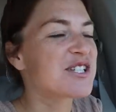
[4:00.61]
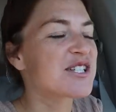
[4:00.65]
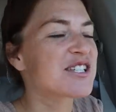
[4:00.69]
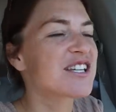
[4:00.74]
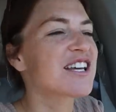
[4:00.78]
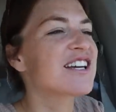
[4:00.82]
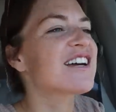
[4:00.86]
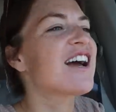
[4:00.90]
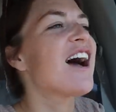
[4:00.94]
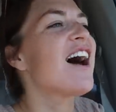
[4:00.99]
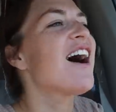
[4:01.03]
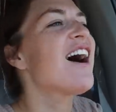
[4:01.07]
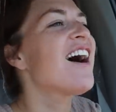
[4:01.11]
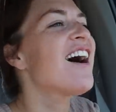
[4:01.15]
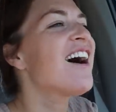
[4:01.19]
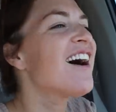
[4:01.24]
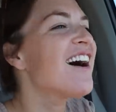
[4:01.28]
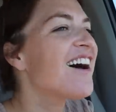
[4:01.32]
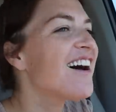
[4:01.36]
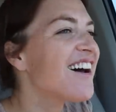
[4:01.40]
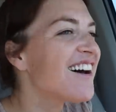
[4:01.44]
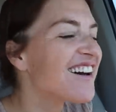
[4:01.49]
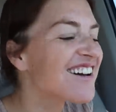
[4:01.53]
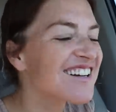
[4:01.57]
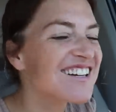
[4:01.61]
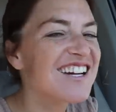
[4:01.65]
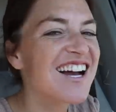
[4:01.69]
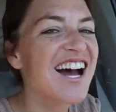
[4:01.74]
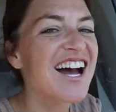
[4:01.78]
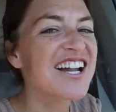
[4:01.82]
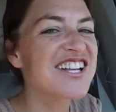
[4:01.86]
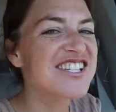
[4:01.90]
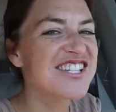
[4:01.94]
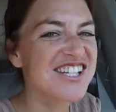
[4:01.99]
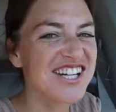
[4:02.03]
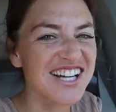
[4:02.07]
She's like, ah,
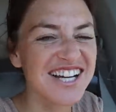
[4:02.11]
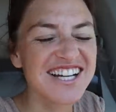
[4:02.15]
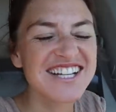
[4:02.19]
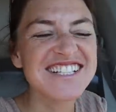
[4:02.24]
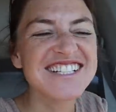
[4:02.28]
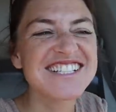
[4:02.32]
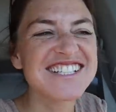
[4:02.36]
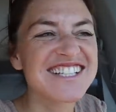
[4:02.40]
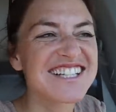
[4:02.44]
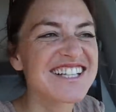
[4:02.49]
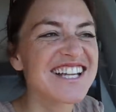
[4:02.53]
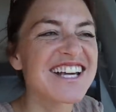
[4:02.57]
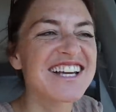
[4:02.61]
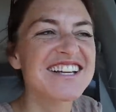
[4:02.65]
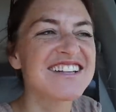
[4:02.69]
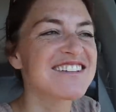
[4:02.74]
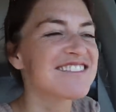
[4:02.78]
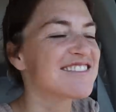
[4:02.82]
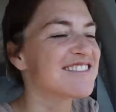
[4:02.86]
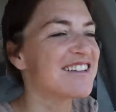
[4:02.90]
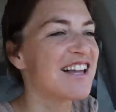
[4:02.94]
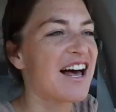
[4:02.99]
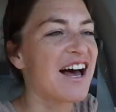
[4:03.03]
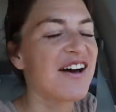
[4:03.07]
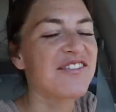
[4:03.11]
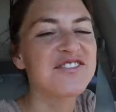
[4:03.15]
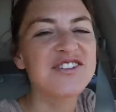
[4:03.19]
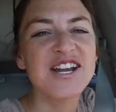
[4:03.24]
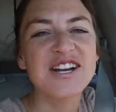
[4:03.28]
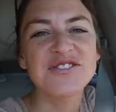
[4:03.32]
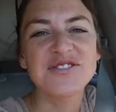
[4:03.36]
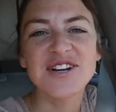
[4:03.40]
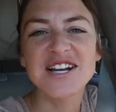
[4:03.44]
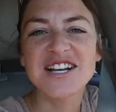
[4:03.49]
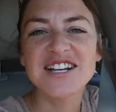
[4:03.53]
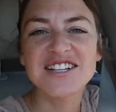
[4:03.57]
gotcha. And she like laughed.
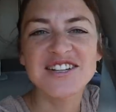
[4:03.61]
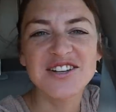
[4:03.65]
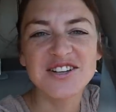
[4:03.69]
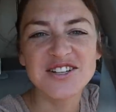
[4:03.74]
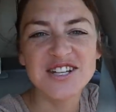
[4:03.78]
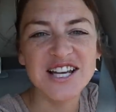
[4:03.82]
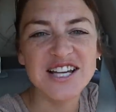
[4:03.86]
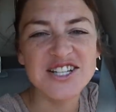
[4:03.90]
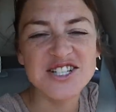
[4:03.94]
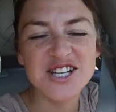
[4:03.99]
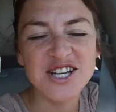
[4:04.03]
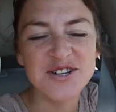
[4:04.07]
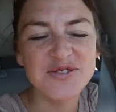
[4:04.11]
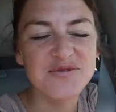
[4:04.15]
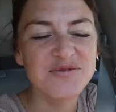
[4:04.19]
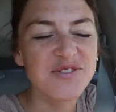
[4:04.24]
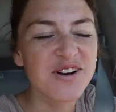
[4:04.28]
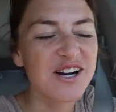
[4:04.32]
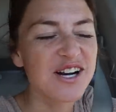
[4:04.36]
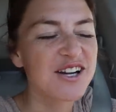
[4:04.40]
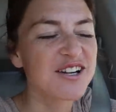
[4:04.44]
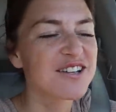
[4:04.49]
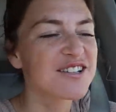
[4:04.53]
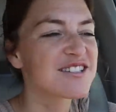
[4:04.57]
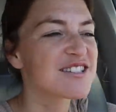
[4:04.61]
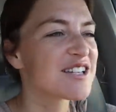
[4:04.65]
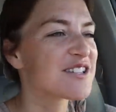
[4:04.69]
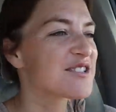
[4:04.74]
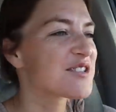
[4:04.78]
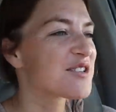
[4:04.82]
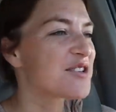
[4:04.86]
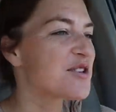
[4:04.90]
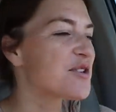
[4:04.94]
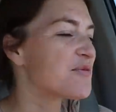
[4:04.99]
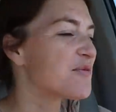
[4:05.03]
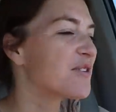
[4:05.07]
Anyway, it looked like she had a very good sense
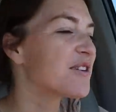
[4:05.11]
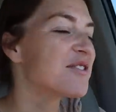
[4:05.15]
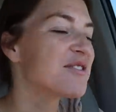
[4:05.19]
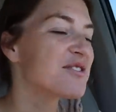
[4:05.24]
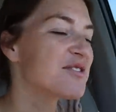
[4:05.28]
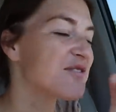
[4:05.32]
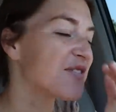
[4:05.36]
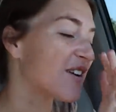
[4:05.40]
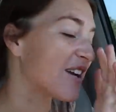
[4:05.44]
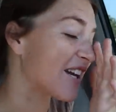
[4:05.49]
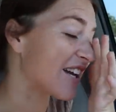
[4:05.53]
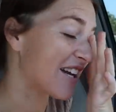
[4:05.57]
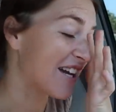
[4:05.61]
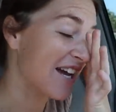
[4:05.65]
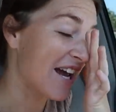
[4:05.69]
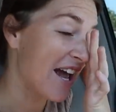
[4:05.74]
of humor. It was funny.